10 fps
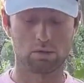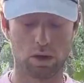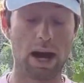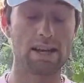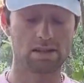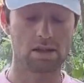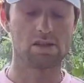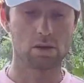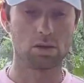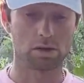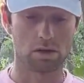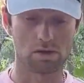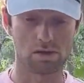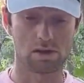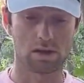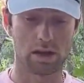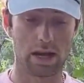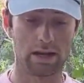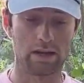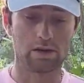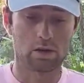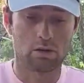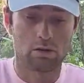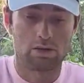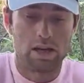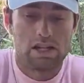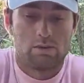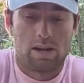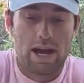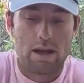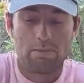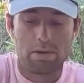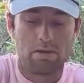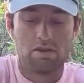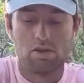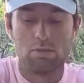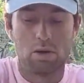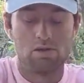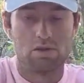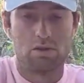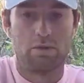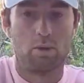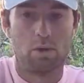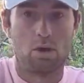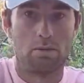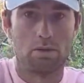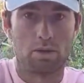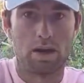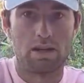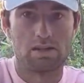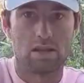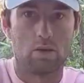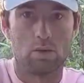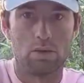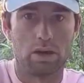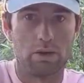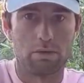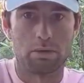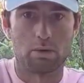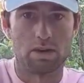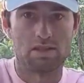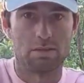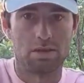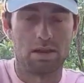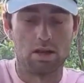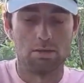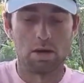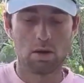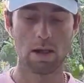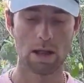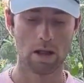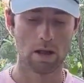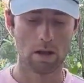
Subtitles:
rise the shoulders, an internal rotation would happen in the two bones in the forearm, the radius and the ulna, from the wrist up to the elbow.